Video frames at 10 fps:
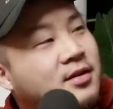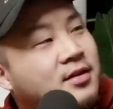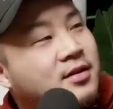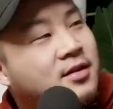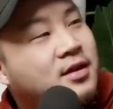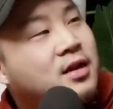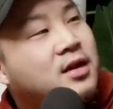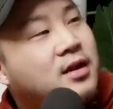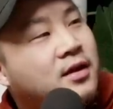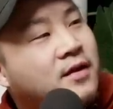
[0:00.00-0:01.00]

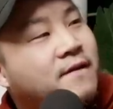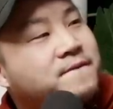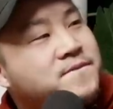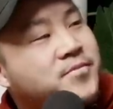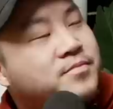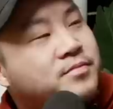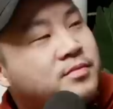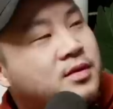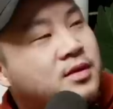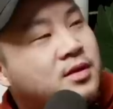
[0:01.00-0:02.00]

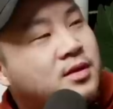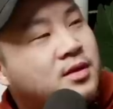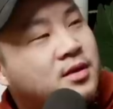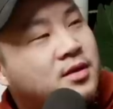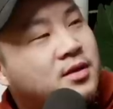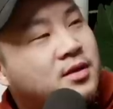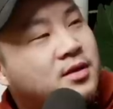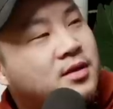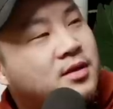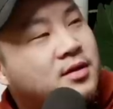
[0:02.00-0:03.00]

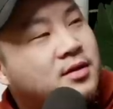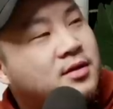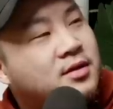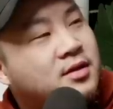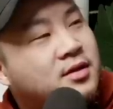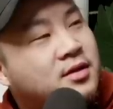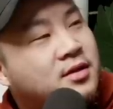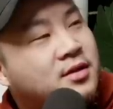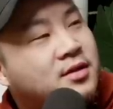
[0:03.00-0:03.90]
This person isn't speaking.